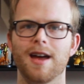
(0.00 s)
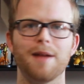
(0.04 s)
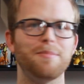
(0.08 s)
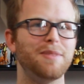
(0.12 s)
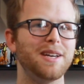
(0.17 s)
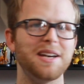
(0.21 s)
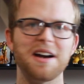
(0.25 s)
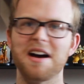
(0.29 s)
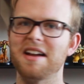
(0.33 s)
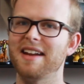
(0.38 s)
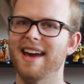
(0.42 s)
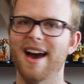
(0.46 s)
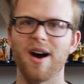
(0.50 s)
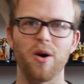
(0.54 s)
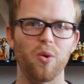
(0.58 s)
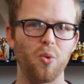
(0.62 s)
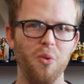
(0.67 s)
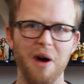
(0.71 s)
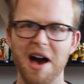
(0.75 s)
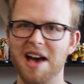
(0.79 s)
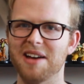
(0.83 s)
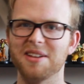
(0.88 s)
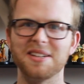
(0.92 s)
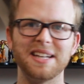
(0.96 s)
And beyond how
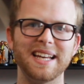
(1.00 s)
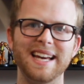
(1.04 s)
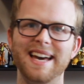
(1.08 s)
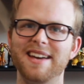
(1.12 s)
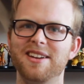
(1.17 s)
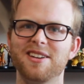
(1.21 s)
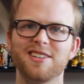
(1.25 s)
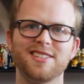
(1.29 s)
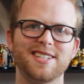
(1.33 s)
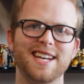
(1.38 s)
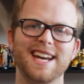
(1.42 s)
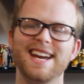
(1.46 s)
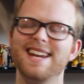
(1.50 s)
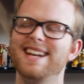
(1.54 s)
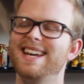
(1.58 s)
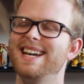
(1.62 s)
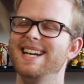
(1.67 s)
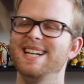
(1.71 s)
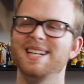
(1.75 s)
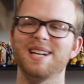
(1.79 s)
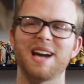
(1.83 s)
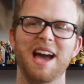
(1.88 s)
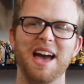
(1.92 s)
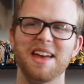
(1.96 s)
wildly
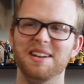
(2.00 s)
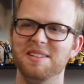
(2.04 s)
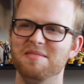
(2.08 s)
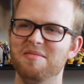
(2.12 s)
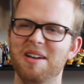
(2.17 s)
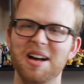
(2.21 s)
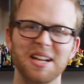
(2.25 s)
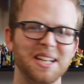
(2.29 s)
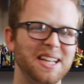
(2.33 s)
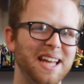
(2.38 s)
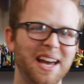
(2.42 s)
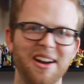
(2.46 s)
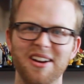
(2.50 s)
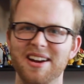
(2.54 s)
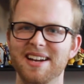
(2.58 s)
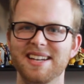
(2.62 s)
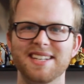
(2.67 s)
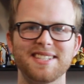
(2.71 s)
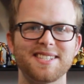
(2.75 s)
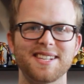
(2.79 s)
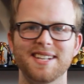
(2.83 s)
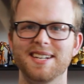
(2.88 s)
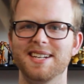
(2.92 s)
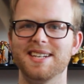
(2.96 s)
entertaining and
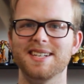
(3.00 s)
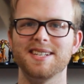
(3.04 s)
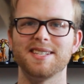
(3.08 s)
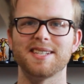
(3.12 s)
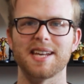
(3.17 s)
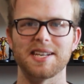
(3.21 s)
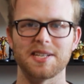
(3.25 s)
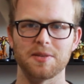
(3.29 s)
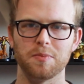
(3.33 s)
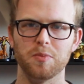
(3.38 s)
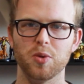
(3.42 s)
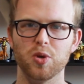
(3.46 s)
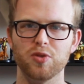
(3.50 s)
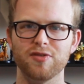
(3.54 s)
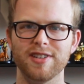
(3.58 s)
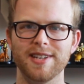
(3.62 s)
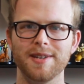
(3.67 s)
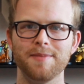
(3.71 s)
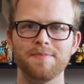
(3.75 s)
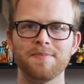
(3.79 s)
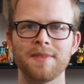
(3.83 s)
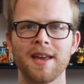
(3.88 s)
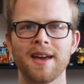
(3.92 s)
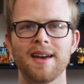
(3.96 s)
hilarious it is as a
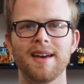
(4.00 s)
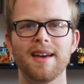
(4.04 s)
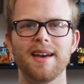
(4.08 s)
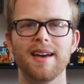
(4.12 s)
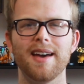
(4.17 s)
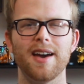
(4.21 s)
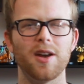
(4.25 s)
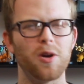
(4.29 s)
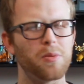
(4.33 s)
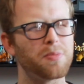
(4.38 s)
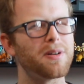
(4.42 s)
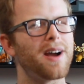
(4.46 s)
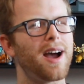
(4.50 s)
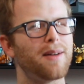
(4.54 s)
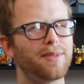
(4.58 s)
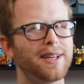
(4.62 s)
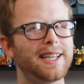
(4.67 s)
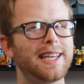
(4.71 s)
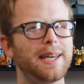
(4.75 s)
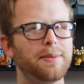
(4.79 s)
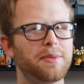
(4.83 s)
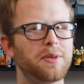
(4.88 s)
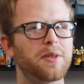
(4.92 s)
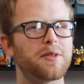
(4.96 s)
movie, it'll
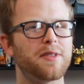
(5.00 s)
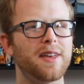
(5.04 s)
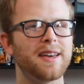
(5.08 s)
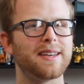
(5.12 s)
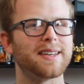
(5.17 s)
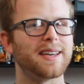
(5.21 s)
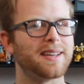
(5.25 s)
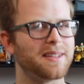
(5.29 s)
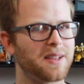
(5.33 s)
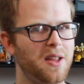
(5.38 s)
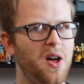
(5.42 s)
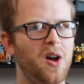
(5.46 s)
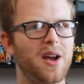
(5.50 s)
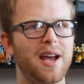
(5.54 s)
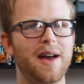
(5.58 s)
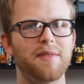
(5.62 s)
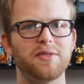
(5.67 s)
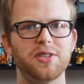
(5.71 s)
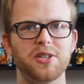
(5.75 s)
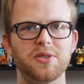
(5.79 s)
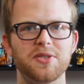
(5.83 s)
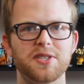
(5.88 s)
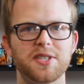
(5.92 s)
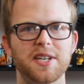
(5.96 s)
probably keep you thinking long
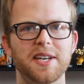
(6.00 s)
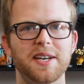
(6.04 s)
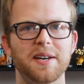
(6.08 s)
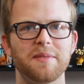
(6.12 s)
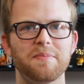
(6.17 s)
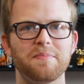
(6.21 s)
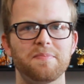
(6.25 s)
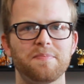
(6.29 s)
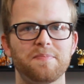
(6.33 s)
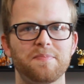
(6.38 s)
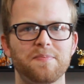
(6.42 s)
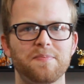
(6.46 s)
after you see it.